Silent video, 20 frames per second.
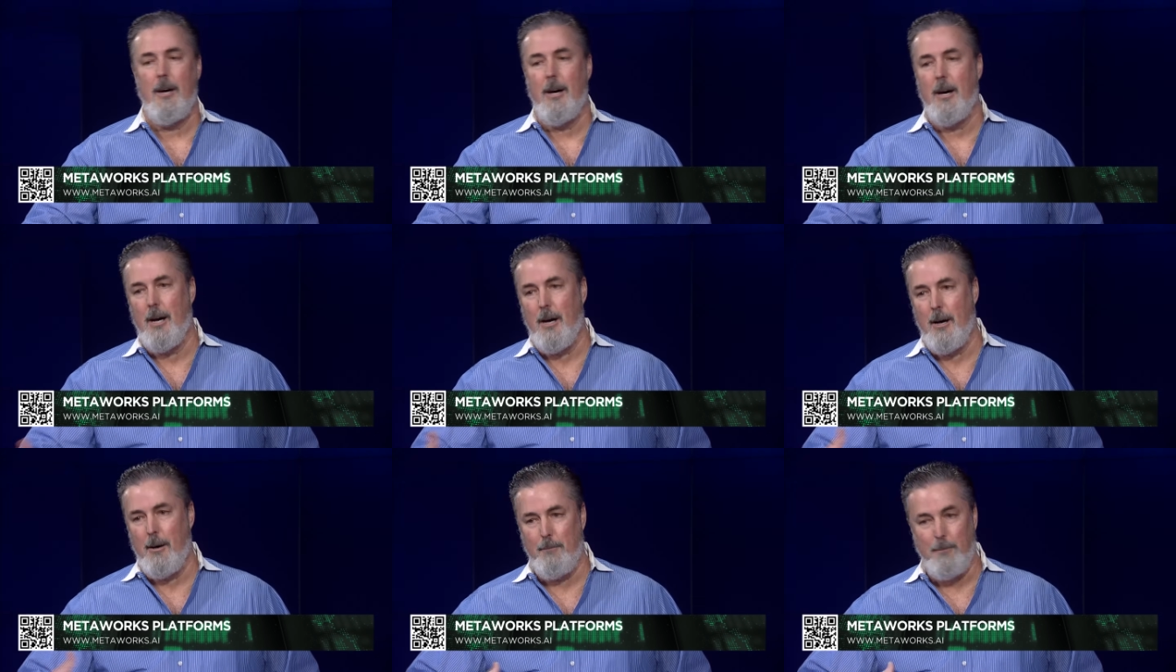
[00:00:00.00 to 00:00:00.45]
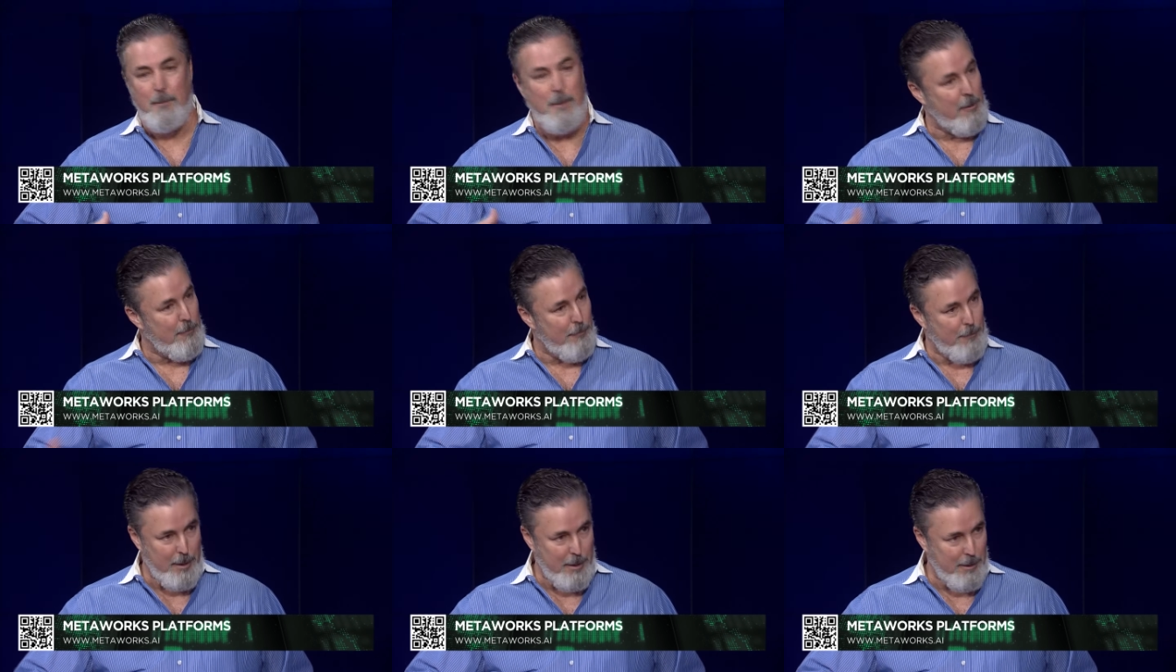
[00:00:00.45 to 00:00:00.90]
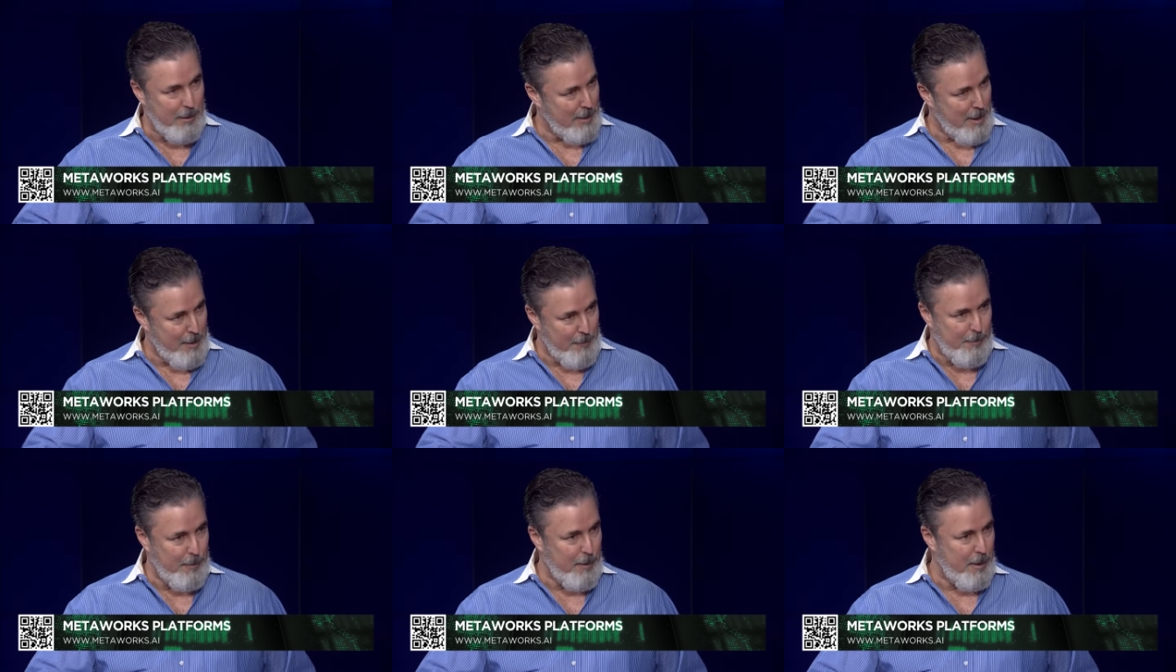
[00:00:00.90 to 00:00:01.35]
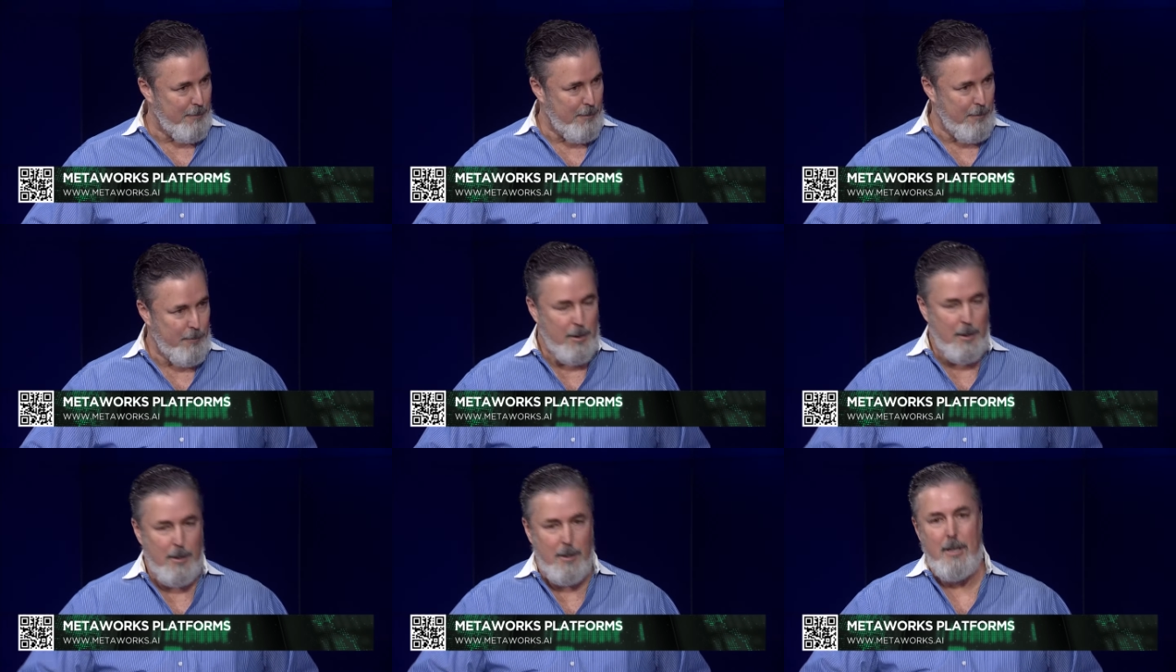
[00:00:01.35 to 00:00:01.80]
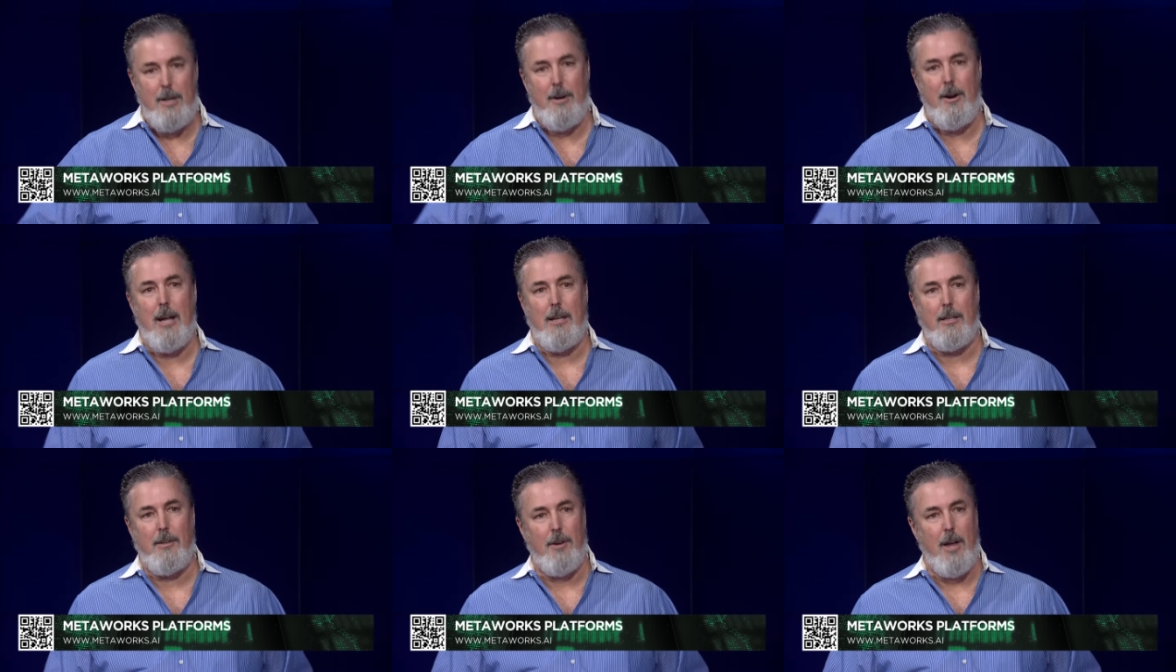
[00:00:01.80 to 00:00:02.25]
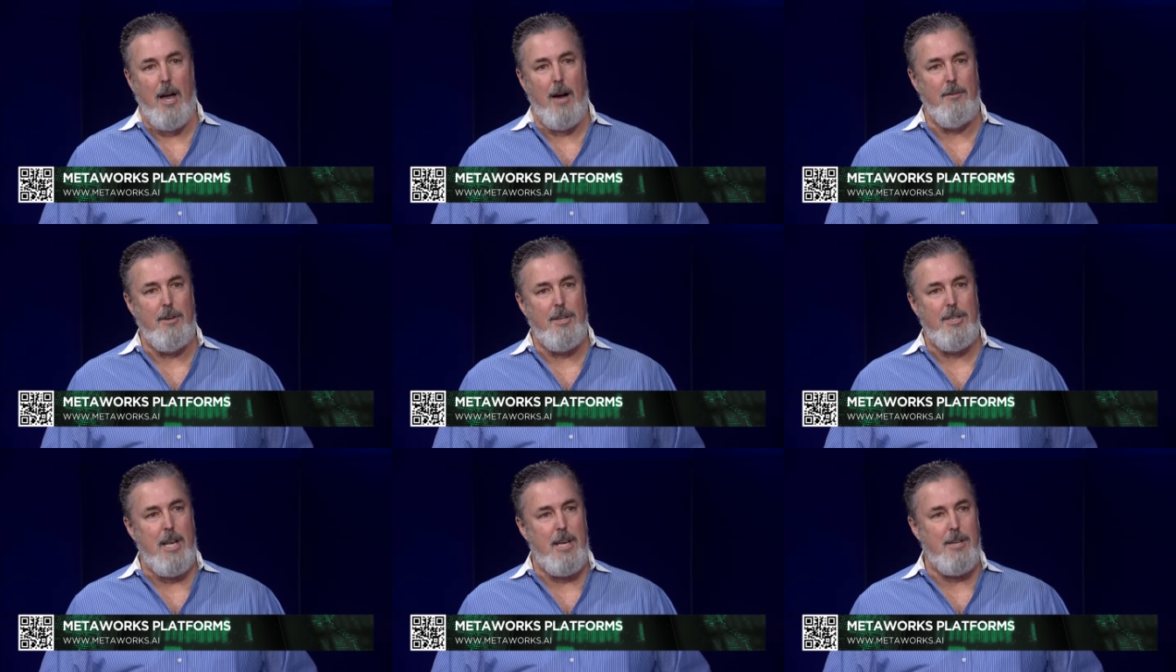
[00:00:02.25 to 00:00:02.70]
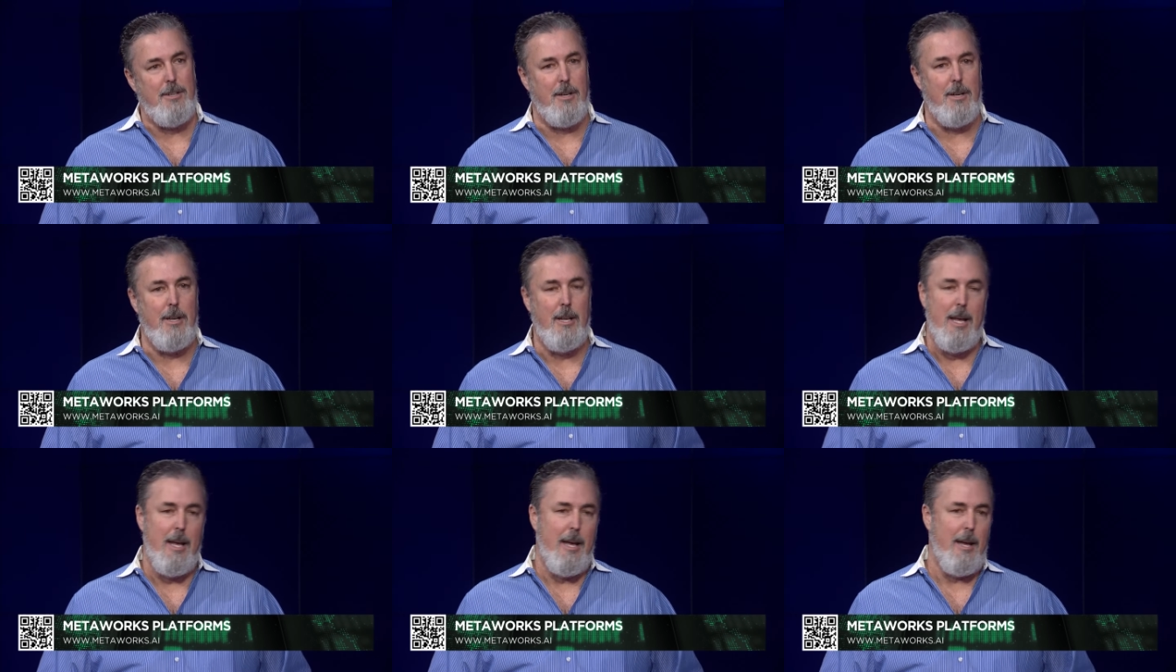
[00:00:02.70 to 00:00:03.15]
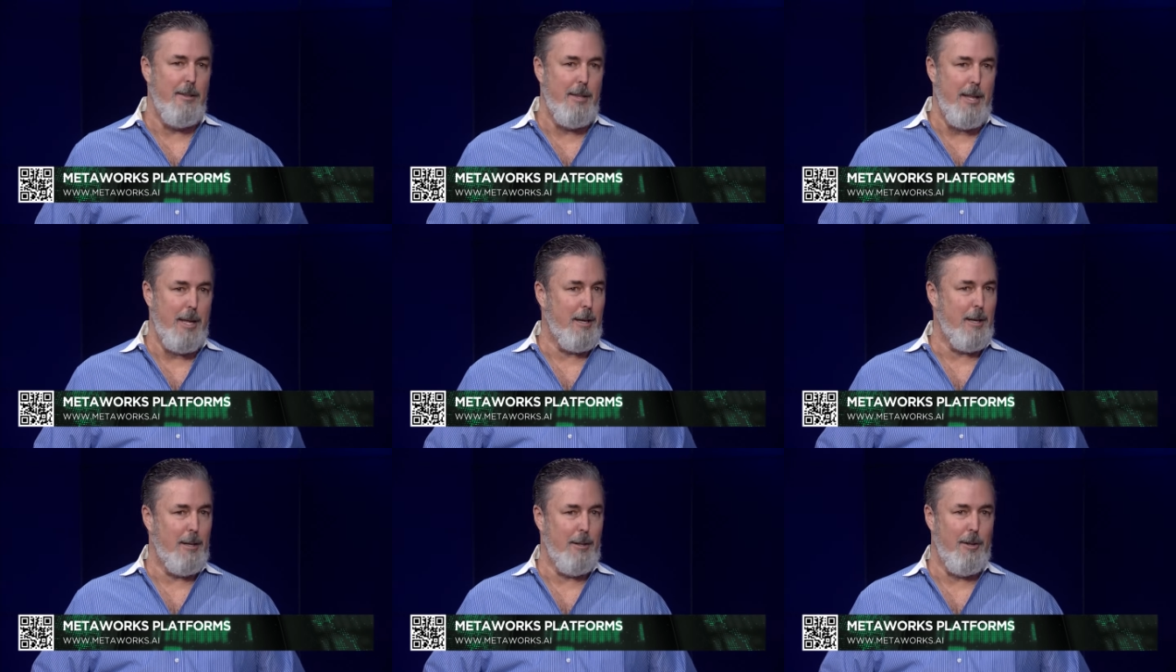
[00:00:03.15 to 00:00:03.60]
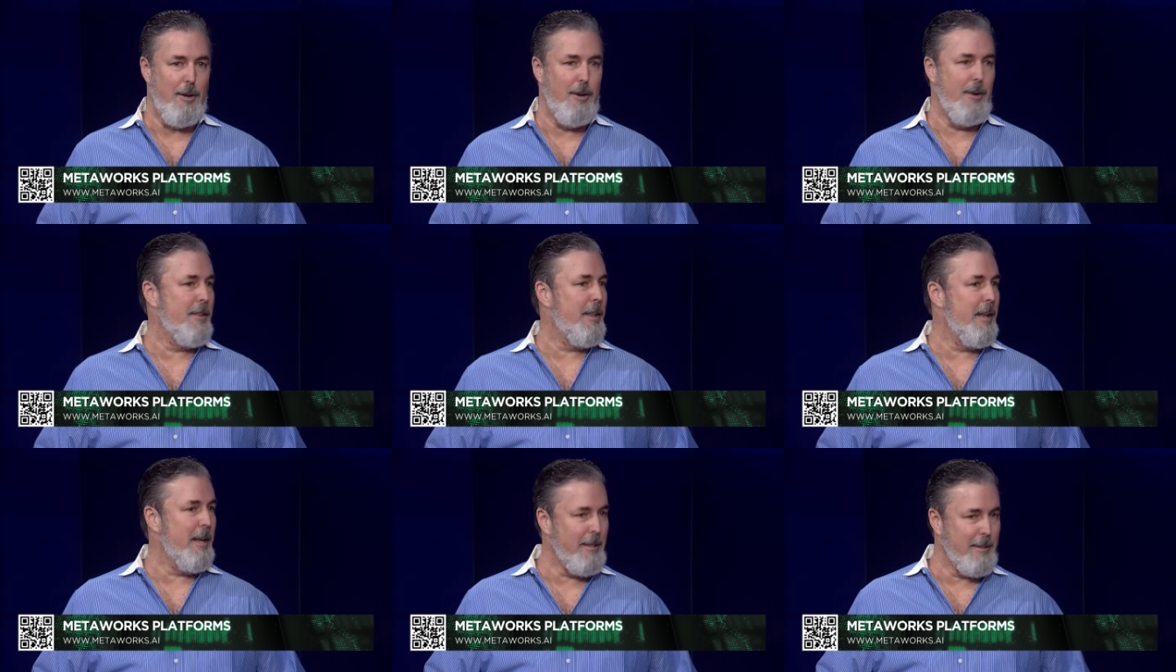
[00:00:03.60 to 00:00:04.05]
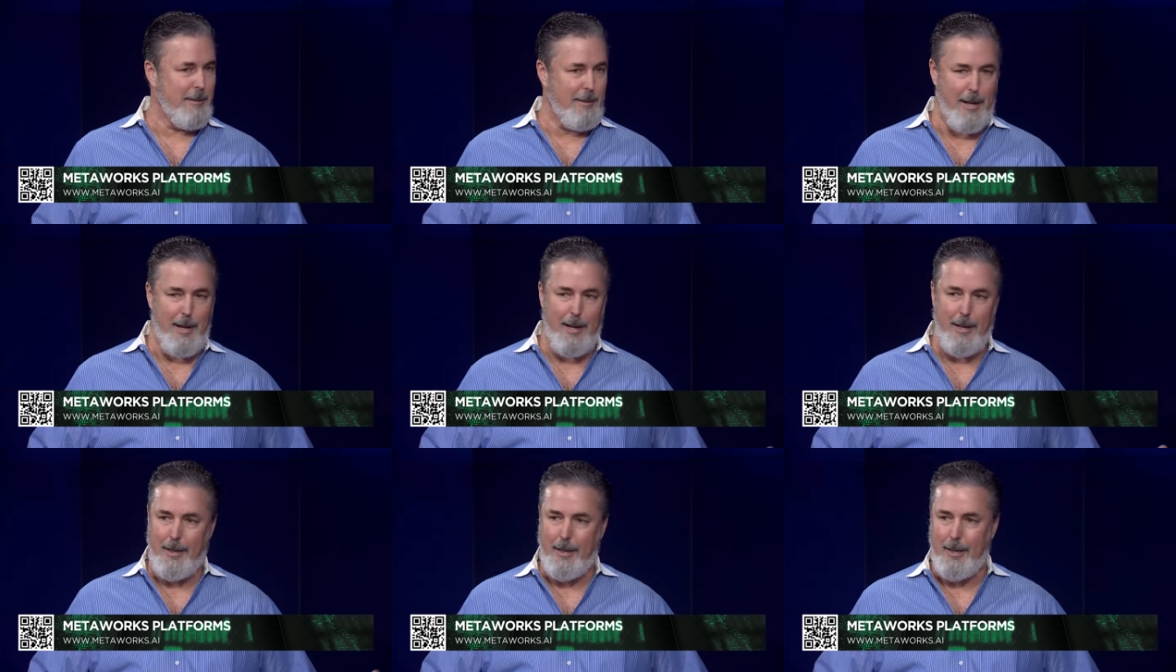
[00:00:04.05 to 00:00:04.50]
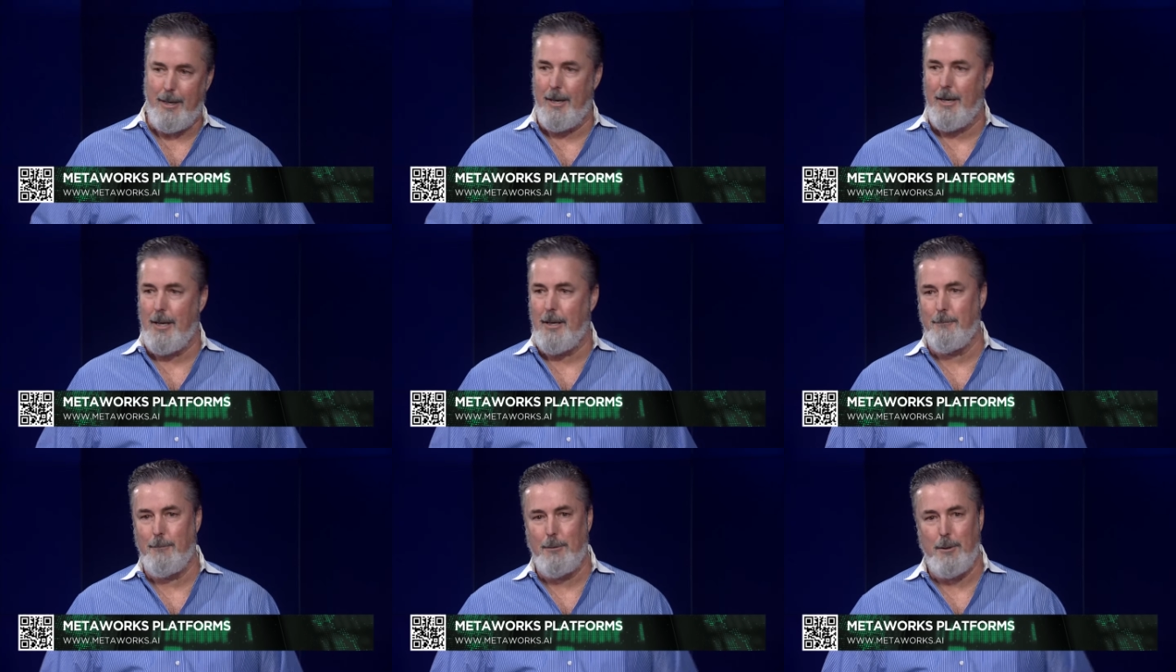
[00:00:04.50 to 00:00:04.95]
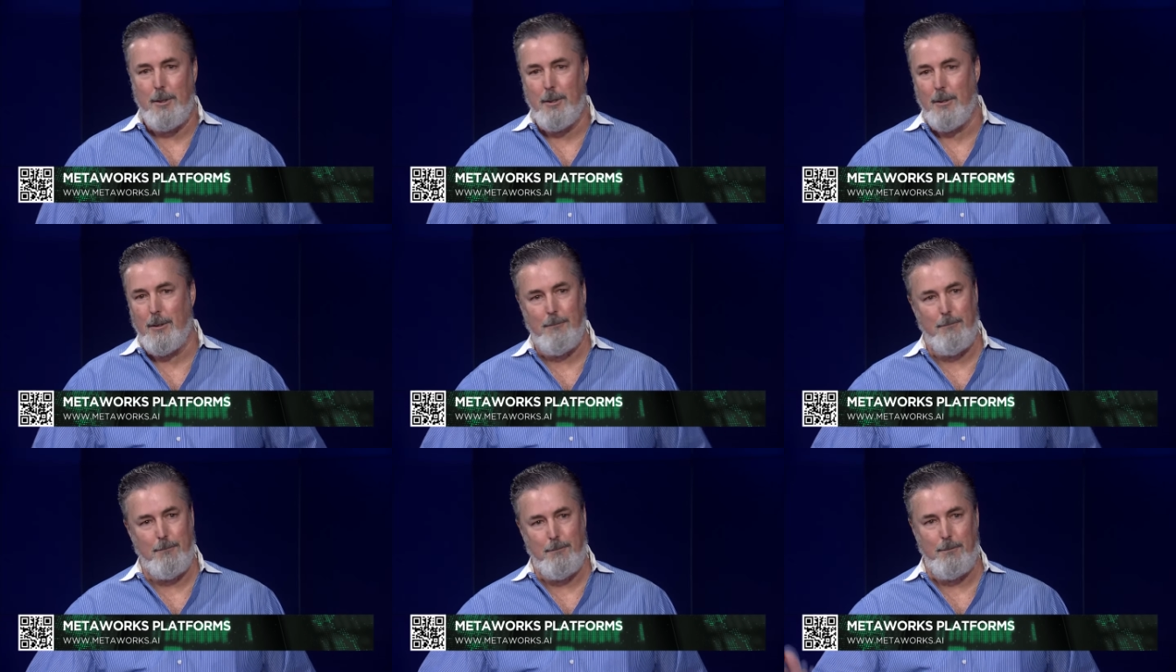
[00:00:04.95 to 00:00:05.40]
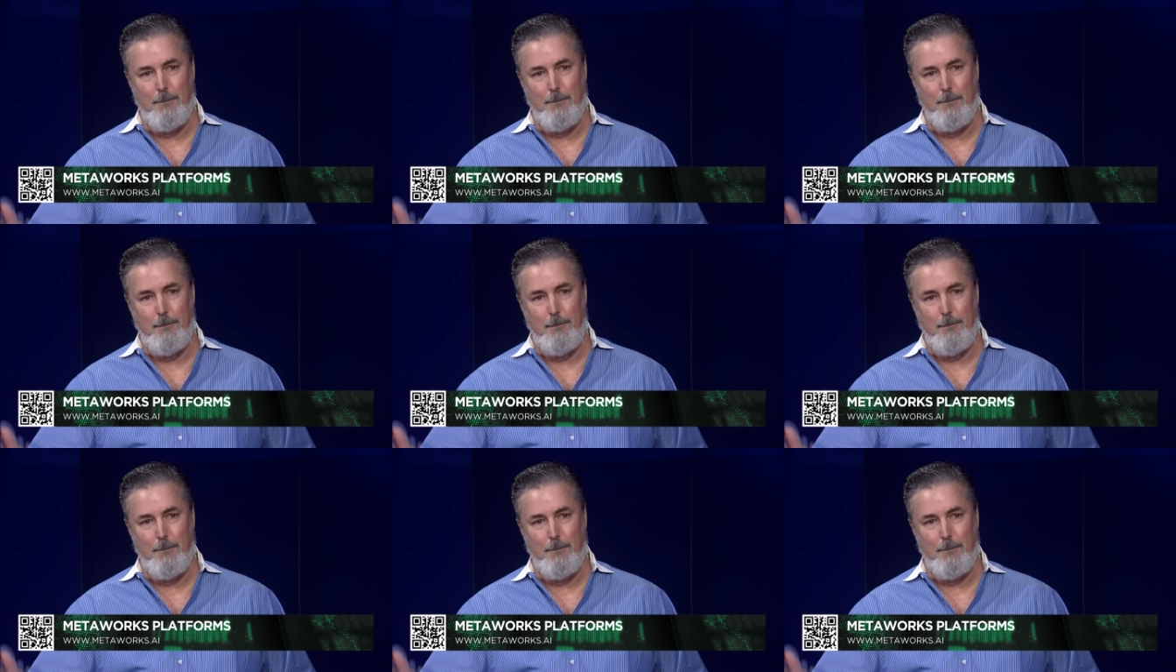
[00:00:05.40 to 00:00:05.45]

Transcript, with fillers: um, get real, have, have a real interactive conversation, and they can learn things like um, you can